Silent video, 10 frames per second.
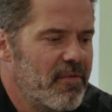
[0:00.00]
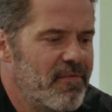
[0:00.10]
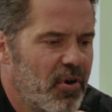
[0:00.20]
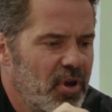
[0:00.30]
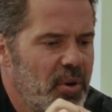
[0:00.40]

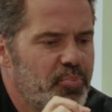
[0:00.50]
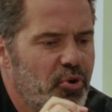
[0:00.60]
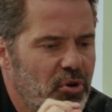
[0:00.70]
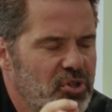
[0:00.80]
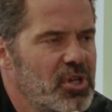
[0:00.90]
very
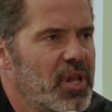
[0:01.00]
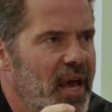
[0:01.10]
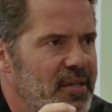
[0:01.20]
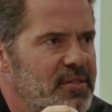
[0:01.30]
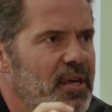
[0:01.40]

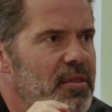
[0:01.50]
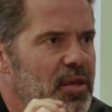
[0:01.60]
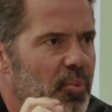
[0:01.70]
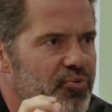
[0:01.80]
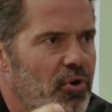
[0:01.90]
personalized in
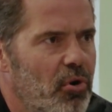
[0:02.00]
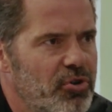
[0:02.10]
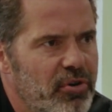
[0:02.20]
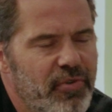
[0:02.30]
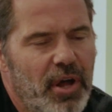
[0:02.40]
the
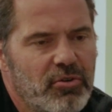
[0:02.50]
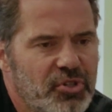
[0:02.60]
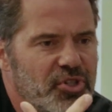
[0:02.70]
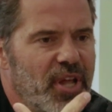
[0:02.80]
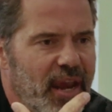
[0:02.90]
approach of
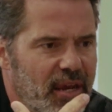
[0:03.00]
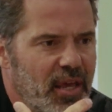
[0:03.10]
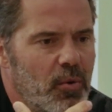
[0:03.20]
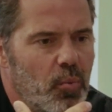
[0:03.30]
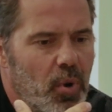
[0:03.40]

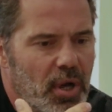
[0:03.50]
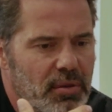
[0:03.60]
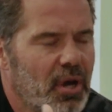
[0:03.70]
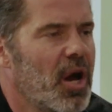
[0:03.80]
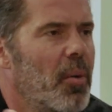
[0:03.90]
understanding
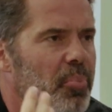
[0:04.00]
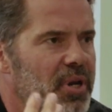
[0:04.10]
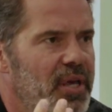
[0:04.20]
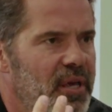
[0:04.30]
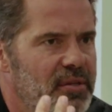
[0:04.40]
what the
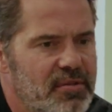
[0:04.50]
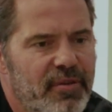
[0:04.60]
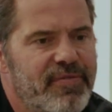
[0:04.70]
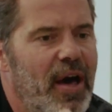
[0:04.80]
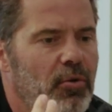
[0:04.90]
companies,
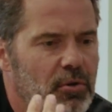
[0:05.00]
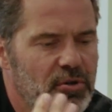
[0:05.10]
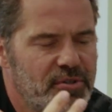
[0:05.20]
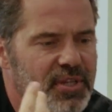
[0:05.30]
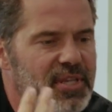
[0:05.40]
the
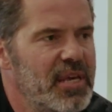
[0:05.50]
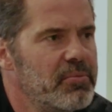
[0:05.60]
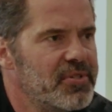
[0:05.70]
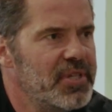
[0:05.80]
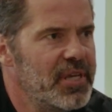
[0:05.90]
founders, the
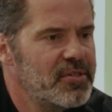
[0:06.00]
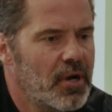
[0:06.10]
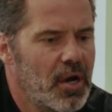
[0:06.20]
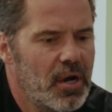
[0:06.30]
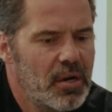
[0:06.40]
team's needs
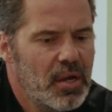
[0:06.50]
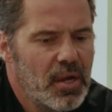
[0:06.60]
are,